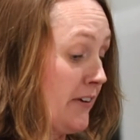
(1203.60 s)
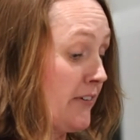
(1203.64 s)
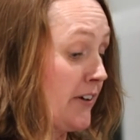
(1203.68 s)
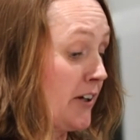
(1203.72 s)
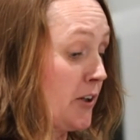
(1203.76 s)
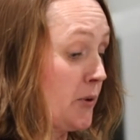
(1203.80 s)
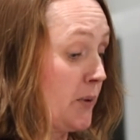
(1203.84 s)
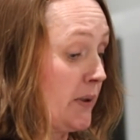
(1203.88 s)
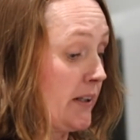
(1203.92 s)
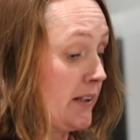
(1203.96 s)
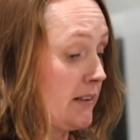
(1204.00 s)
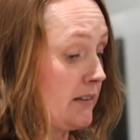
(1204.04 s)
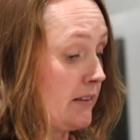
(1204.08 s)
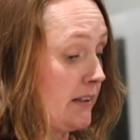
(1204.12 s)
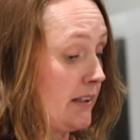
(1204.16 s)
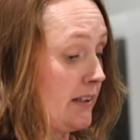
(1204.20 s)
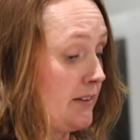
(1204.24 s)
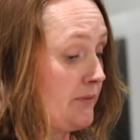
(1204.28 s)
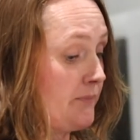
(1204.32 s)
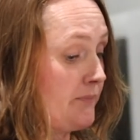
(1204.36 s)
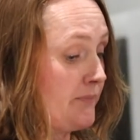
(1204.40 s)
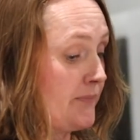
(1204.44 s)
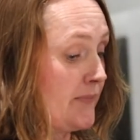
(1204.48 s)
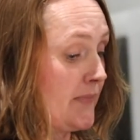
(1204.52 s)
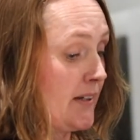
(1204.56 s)
very quickly.
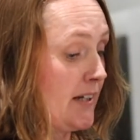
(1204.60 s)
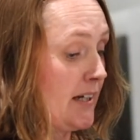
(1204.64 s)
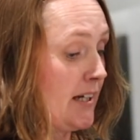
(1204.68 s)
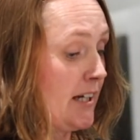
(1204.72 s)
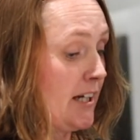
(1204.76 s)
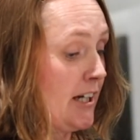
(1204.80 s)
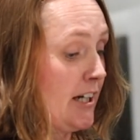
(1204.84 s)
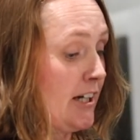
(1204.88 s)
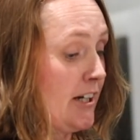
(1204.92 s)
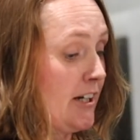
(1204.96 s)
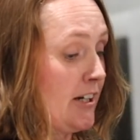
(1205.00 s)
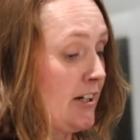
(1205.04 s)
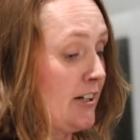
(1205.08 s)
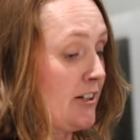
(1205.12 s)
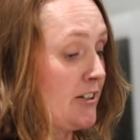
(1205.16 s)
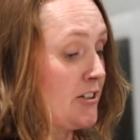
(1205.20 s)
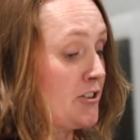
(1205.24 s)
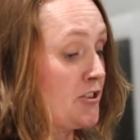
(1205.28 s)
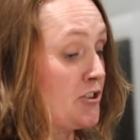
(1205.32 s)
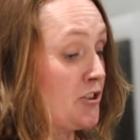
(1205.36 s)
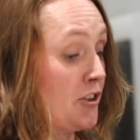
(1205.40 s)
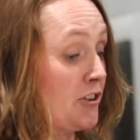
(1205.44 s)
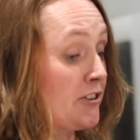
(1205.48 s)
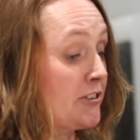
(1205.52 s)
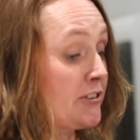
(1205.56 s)

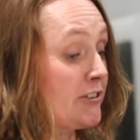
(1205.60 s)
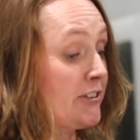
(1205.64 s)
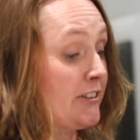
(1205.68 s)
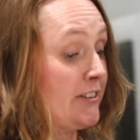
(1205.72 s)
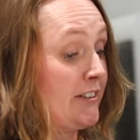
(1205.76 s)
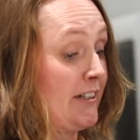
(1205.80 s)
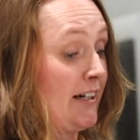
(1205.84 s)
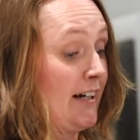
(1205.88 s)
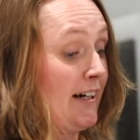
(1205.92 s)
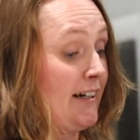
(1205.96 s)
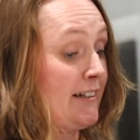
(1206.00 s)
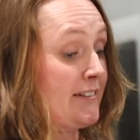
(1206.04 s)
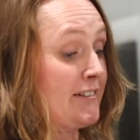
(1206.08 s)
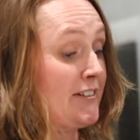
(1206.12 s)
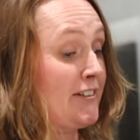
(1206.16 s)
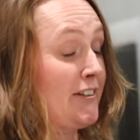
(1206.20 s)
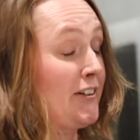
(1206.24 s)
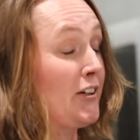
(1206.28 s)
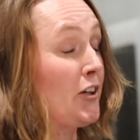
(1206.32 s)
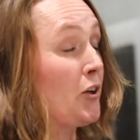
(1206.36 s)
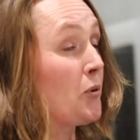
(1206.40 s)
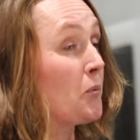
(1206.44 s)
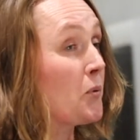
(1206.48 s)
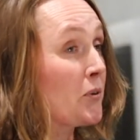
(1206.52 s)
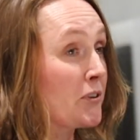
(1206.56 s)
John had had
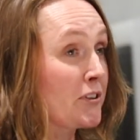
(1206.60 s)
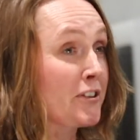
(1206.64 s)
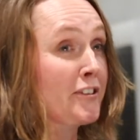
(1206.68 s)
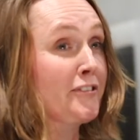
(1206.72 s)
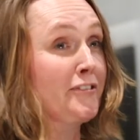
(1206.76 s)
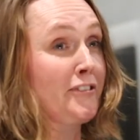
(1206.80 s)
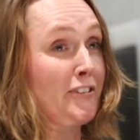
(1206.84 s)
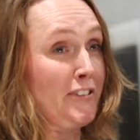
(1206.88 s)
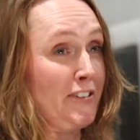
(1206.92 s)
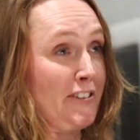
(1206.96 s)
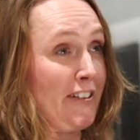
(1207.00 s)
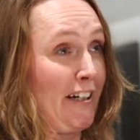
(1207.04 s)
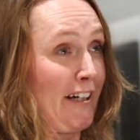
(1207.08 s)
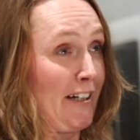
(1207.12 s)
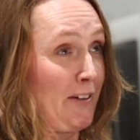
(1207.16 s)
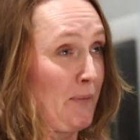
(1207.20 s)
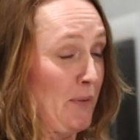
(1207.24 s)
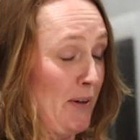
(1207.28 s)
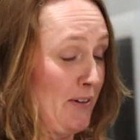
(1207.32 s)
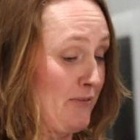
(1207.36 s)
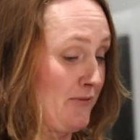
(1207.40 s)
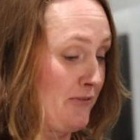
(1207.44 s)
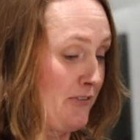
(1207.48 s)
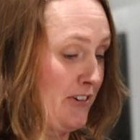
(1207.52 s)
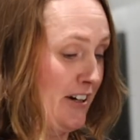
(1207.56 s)
a wonderful day
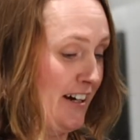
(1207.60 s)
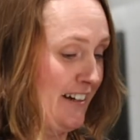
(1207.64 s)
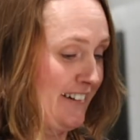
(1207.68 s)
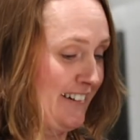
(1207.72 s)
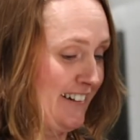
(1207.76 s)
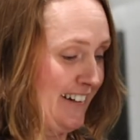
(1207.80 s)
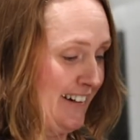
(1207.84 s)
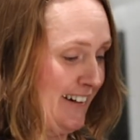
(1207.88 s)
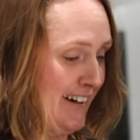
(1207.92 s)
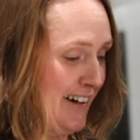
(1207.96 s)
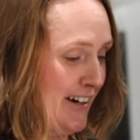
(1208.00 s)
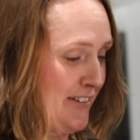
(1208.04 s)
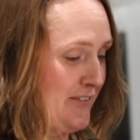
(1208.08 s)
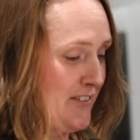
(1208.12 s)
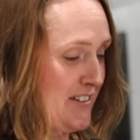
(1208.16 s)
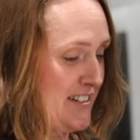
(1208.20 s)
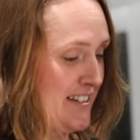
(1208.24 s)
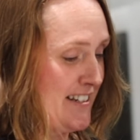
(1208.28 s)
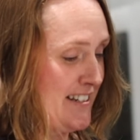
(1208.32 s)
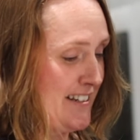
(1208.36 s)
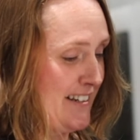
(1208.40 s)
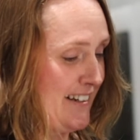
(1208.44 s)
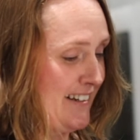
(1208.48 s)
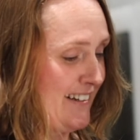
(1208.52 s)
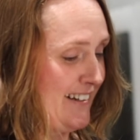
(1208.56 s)
when Rhiannon and I
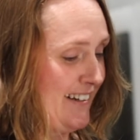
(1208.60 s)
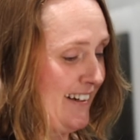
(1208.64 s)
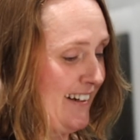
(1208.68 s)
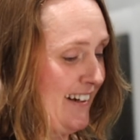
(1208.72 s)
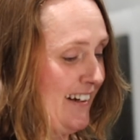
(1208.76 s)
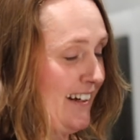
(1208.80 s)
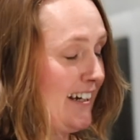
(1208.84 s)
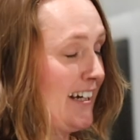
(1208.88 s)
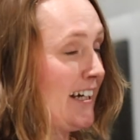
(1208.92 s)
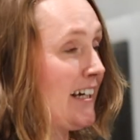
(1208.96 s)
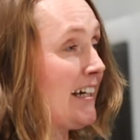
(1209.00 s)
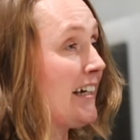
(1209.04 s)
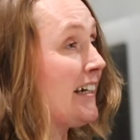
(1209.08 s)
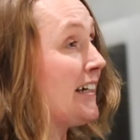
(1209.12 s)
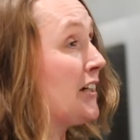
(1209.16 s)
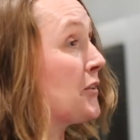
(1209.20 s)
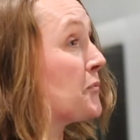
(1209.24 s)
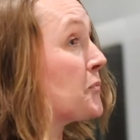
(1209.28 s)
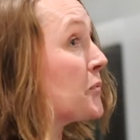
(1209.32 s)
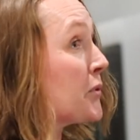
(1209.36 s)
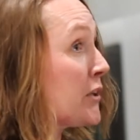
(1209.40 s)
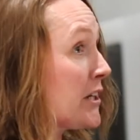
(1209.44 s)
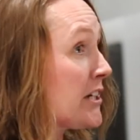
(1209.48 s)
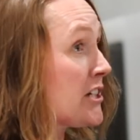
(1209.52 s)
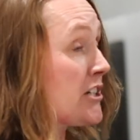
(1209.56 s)
visited. He
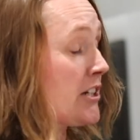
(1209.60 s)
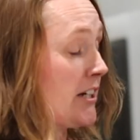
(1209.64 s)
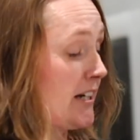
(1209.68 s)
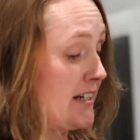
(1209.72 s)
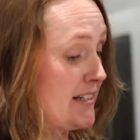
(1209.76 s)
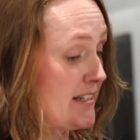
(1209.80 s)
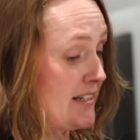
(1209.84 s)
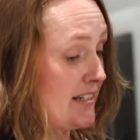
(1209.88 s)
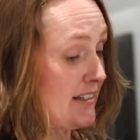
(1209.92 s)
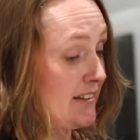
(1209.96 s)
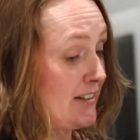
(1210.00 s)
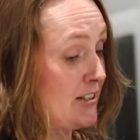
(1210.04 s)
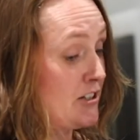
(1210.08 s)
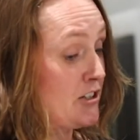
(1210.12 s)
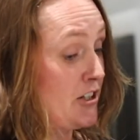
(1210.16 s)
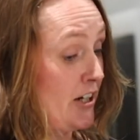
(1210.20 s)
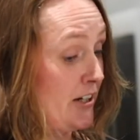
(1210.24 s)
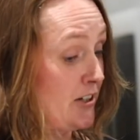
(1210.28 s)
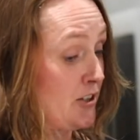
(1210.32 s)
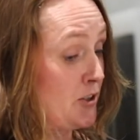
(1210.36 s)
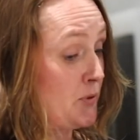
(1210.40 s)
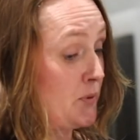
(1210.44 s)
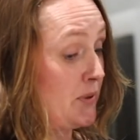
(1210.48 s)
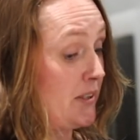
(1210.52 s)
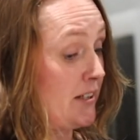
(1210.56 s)
appreciated the
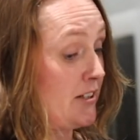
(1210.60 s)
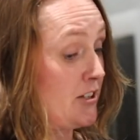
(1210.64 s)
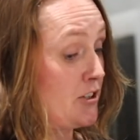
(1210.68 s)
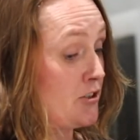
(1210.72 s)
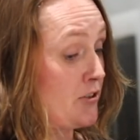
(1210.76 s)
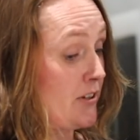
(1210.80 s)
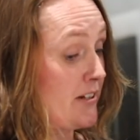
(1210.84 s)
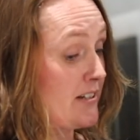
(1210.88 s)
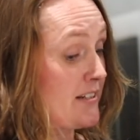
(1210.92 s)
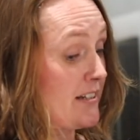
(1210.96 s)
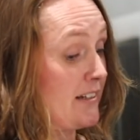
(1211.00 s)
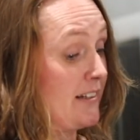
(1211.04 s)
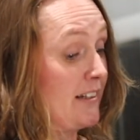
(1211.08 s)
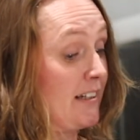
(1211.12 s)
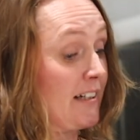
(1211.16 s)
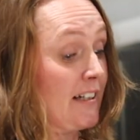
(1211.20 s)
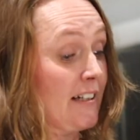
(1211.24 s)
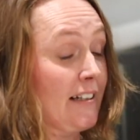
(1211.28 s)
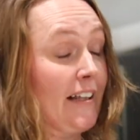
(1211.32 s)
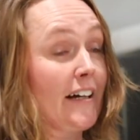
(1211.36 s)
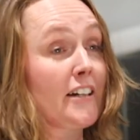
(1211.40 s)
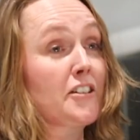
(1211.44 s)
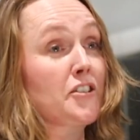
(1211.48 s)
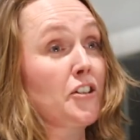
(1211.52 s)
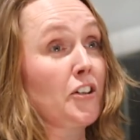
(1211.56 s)
genuine interest in the
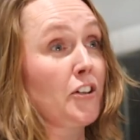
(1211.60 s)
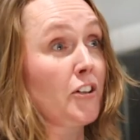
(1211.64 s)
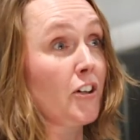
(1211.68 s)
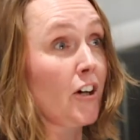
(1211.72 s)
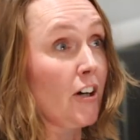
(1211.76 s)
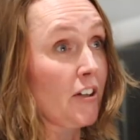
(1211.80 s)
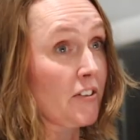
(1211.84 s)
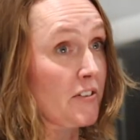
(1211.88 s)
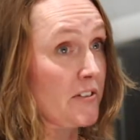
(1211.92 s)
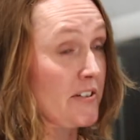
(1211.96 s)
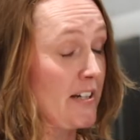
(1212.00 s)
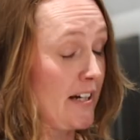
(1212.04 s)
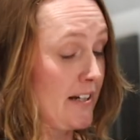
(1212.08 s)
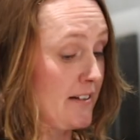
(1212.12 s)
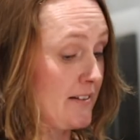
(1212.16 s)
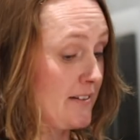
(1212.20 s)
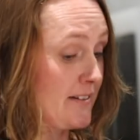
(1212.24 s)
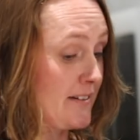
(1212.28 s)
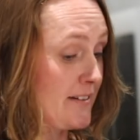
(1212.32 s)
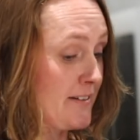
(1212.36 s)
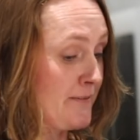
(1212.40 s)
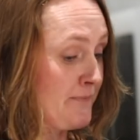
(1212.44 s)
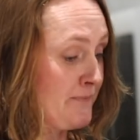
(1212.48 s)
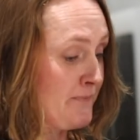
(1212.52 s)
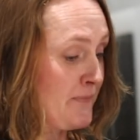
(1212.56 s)
collection
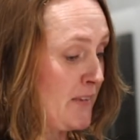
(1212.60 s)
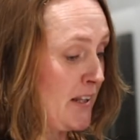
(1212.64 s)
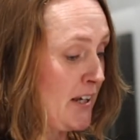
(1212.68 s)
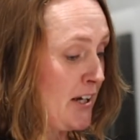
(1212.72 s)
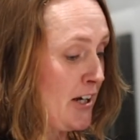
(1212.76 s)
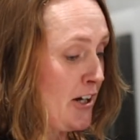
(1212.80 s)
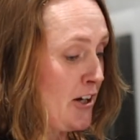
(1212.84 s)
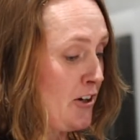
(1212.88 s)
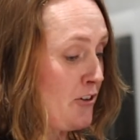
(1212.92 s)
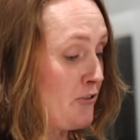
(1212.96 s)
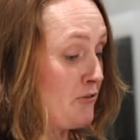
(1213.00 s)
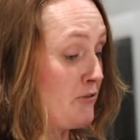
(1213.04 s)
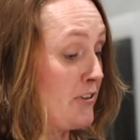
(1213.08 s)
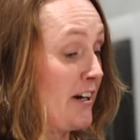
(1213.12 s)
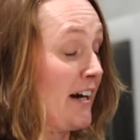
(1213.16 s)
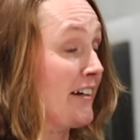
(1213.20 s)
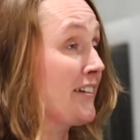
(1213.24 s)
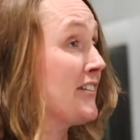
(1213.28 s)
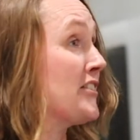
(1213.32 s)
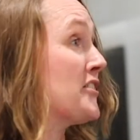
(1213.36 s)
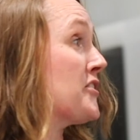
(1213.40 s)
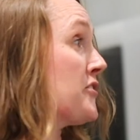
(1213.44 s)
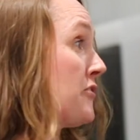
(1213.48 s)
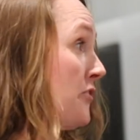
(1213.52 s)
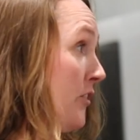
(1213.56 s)
content,
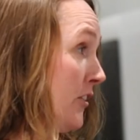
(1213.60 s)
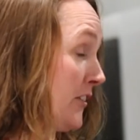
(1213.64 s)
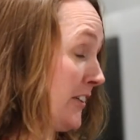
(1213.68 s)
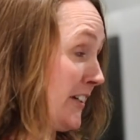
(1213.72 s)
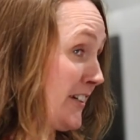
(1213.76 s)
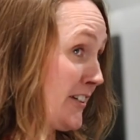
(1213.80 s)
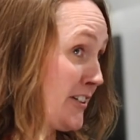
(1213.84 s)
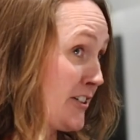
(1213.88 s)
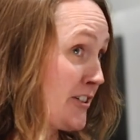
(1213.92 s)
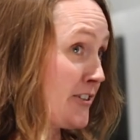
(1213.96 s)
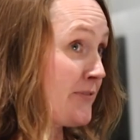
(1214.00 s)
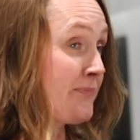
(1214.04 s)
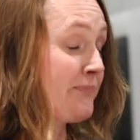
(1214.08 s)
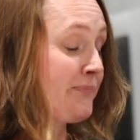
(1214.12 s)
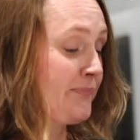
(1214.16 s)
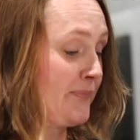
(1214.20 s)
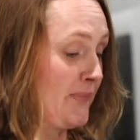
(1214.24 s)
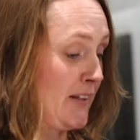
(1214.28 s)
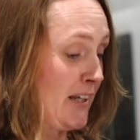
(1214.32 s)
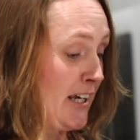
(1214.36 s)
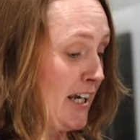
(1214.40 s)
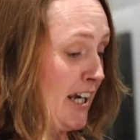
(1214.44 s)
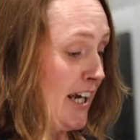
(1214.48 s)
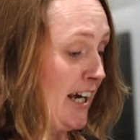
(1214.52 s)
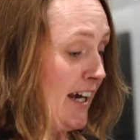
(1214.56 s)
Rhiannon's knowledge,
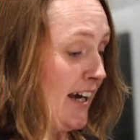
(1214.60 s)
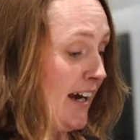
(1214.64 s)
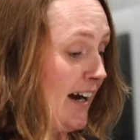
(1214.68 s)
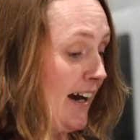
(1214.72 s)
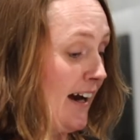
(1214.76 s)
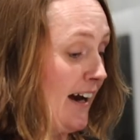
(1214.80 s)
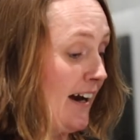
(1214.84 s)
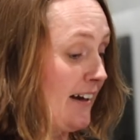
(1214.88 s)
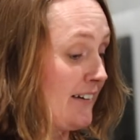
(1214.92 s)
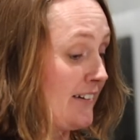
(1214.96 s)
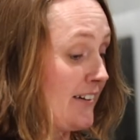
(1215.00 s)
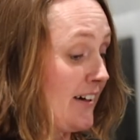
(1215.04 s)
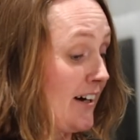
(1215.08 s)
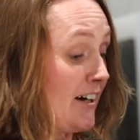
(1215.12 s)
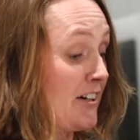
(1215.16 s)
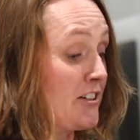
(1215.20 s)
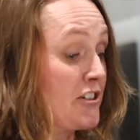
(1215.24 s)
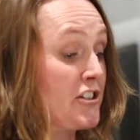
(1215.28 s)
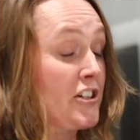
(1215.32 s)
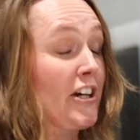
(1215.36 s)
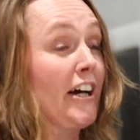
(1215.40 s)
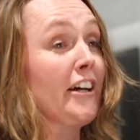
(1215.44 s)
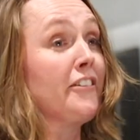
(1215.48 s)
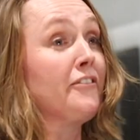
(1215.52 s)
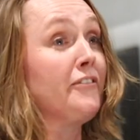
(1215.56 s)
and our
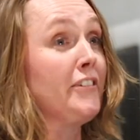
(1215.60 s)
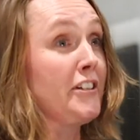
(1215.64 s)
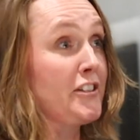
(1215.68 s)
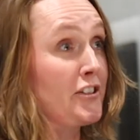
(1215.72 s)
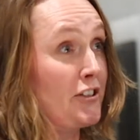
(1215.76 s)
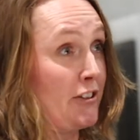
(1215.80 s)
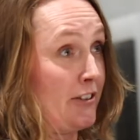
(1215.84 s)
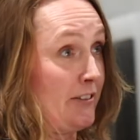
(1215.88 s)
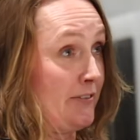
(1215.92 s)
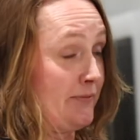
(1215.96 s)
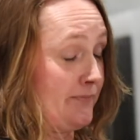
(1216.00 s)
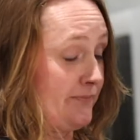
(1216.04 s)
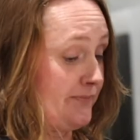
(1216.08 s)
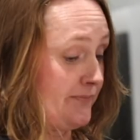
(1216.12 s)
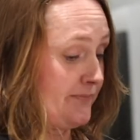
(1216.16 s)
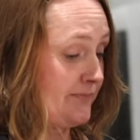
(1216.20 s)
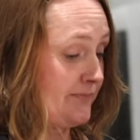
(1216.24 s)
shared vision.